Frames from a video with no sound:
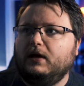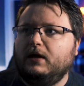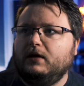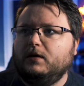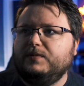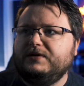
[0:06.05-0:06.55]

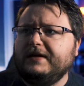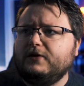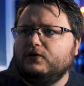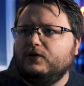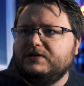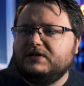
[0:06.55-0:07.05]
And in
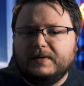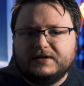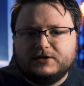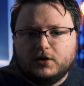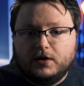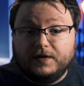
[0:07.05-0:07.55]
particular, this is my
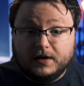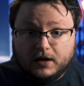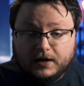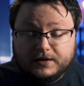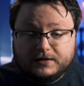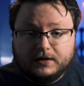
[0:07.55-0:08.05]
song The
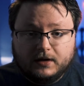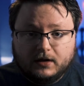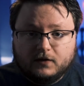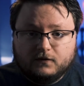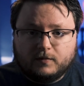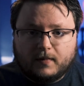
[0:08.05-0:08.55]
Hunt
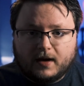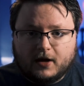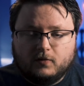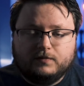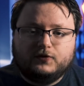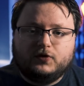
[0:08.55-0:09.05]
from my
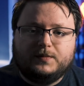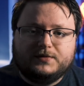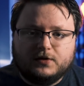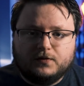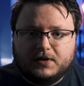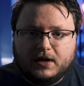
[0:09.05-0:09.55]
album Dreams
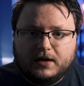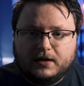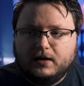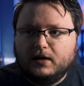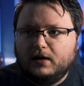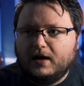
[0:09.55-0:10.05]
Don't Die.